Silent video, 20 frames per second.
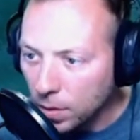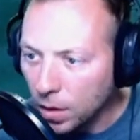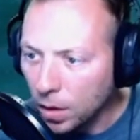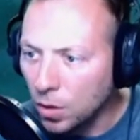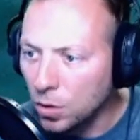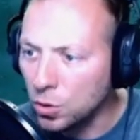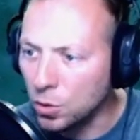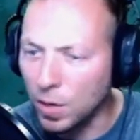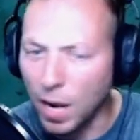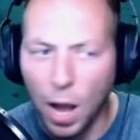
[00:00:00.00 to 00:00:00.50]

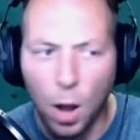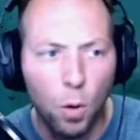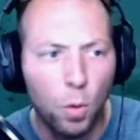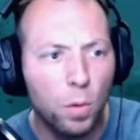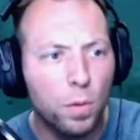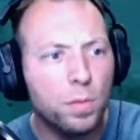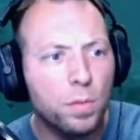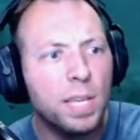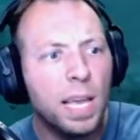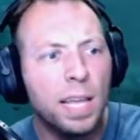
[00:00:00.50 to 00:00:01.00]
So
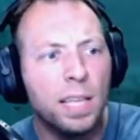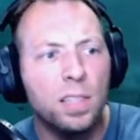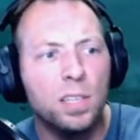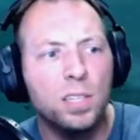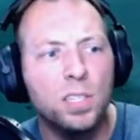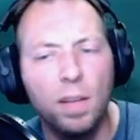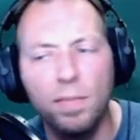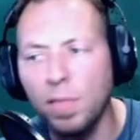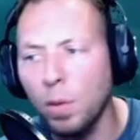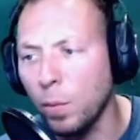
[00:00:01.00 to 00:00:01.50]
now taking the
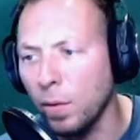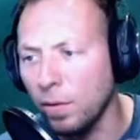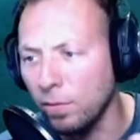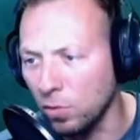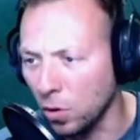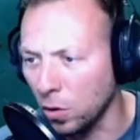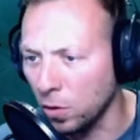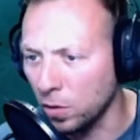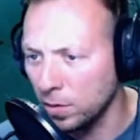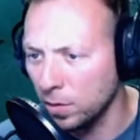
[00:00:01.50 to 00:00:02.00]
stuff that we've
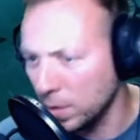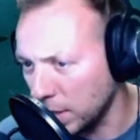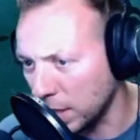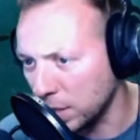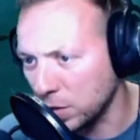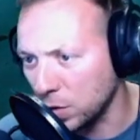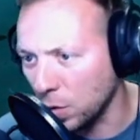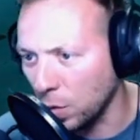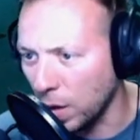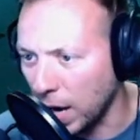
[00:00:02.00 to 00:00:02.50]
learned,
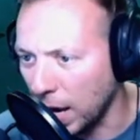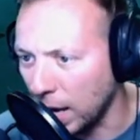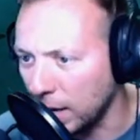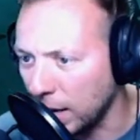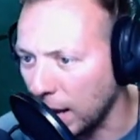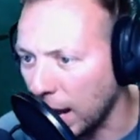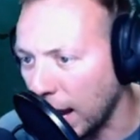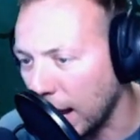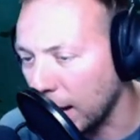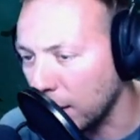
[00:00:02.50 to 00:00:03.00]
let's go ahead
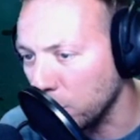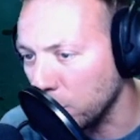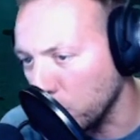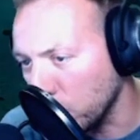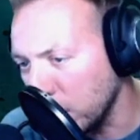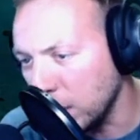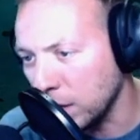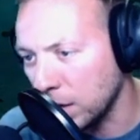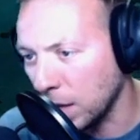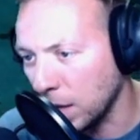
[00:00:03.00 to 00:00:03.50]
and
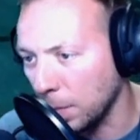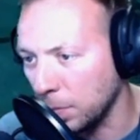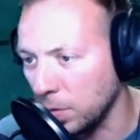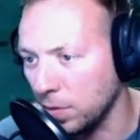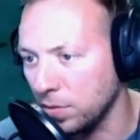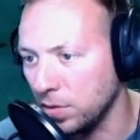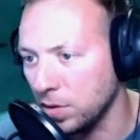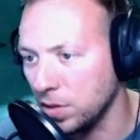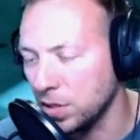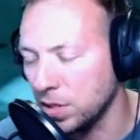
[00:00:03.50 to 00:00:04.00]
read a couple
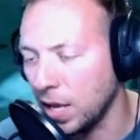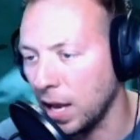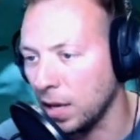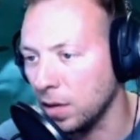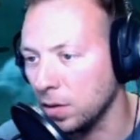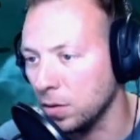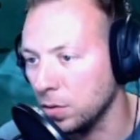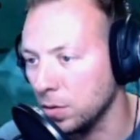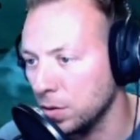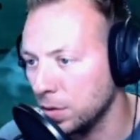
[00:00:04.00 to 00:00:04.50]
of these
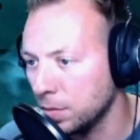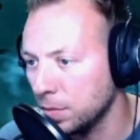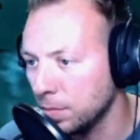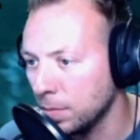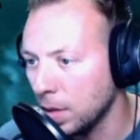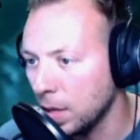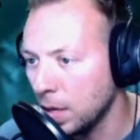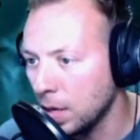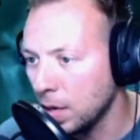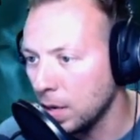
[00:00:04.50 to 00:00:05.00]
candles.
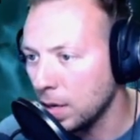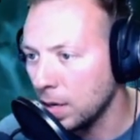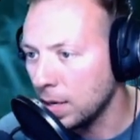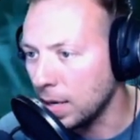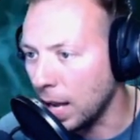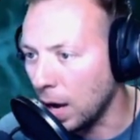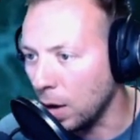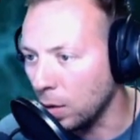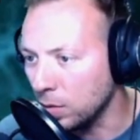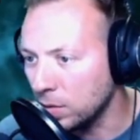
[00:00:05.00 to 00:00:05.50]

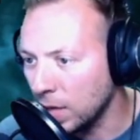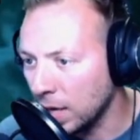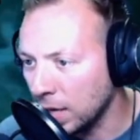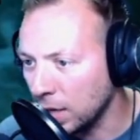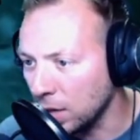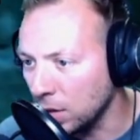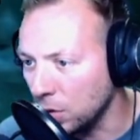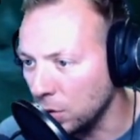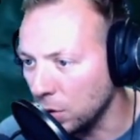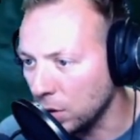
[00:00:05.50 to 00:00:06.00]
Now,
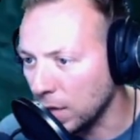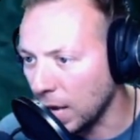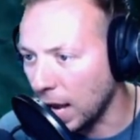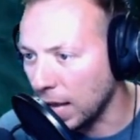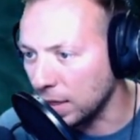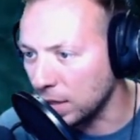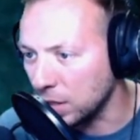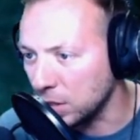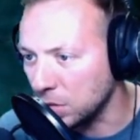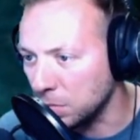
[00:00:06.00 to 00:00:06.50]
taking a look
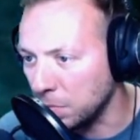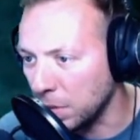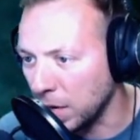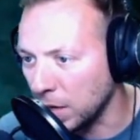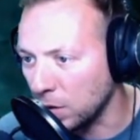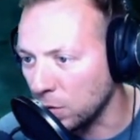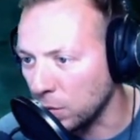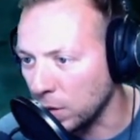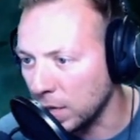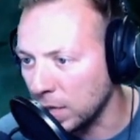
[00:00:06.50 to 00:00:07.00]
at this
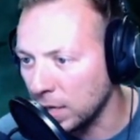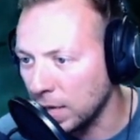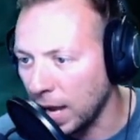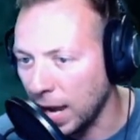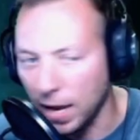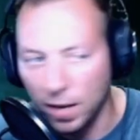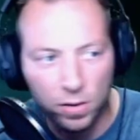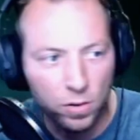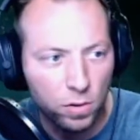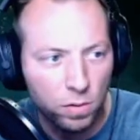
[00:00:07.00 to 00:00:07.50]
big green
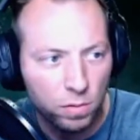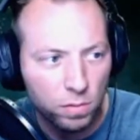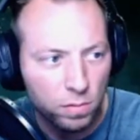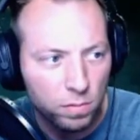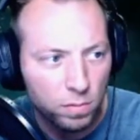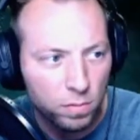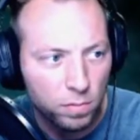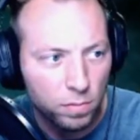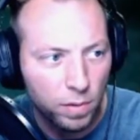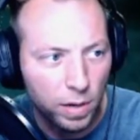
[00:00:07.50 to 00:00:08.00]
candle
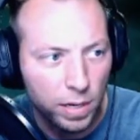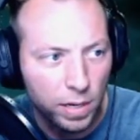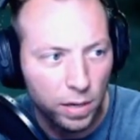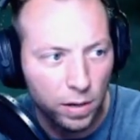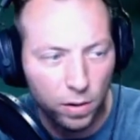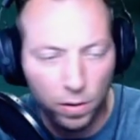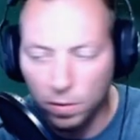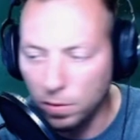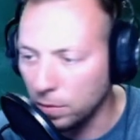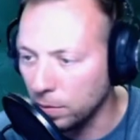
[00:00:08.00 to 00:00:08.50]
right
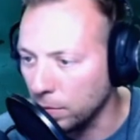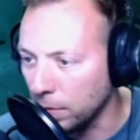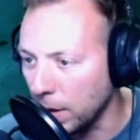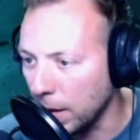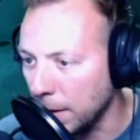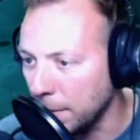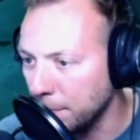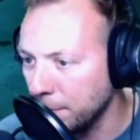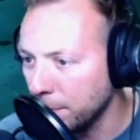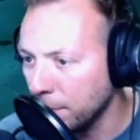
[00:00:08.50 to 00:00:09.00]
here,
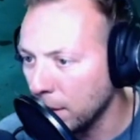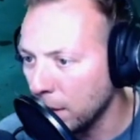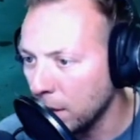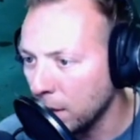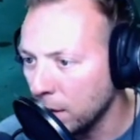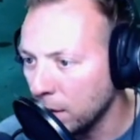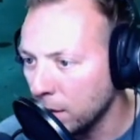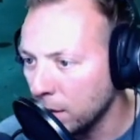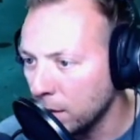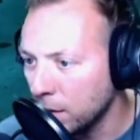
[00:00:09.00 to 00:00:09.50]
right?
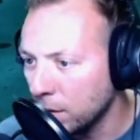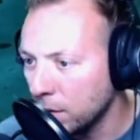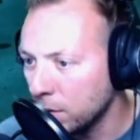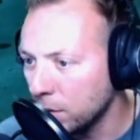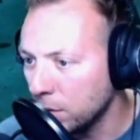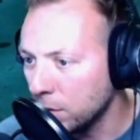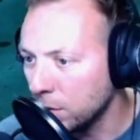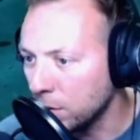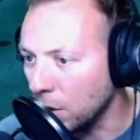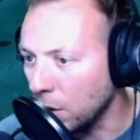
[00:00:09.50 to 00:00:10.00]

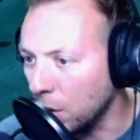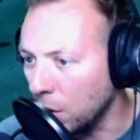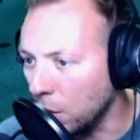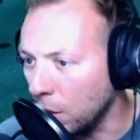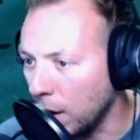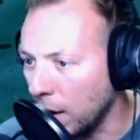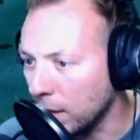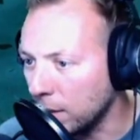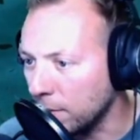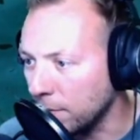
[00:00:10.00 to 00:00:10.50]

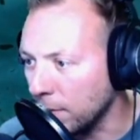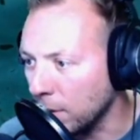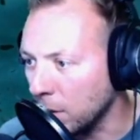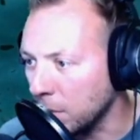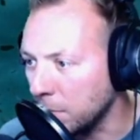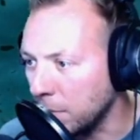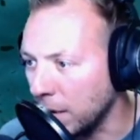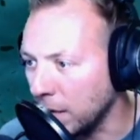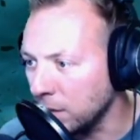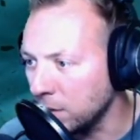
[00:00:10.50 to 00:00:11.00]
So at the very
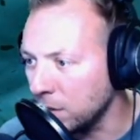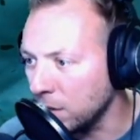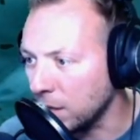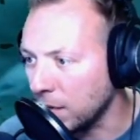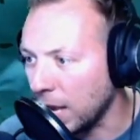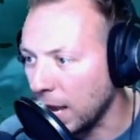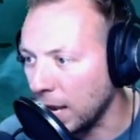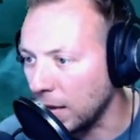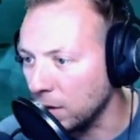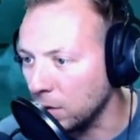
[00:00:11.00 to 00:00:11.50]
base of the
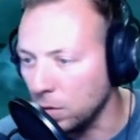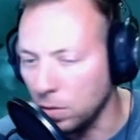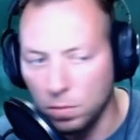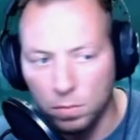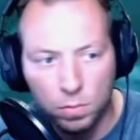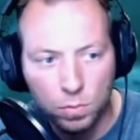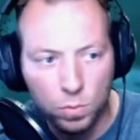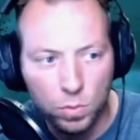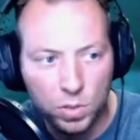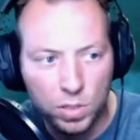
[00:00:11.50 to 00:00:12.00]
candle,
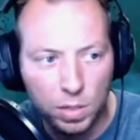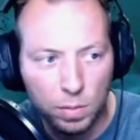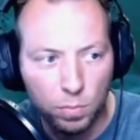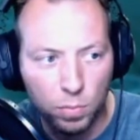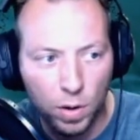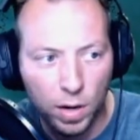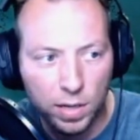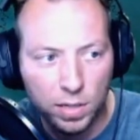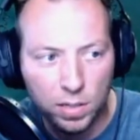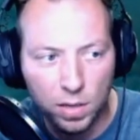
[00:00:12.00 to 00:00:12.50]
we'll see a
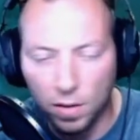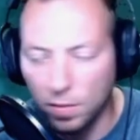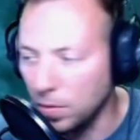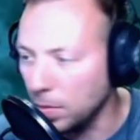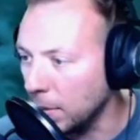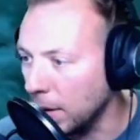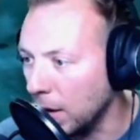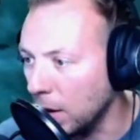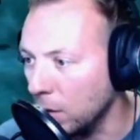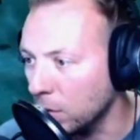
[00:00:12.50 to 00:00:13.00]
price of
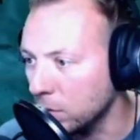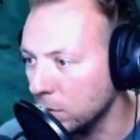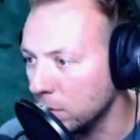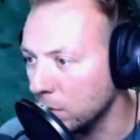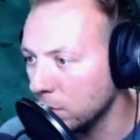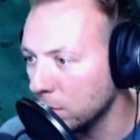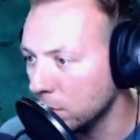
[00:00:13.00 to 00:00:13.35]
about